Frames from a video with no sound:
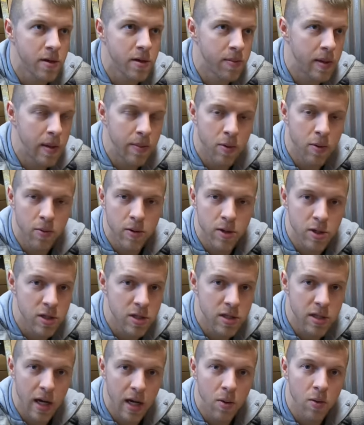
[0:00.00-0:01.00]
or people were
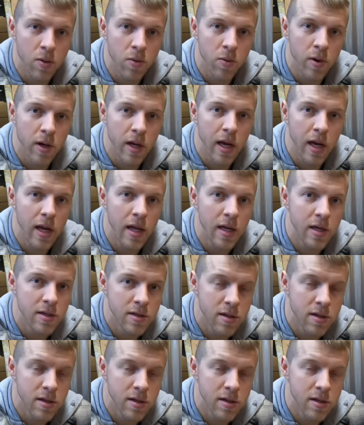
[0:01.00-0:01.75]
just done with wood heating.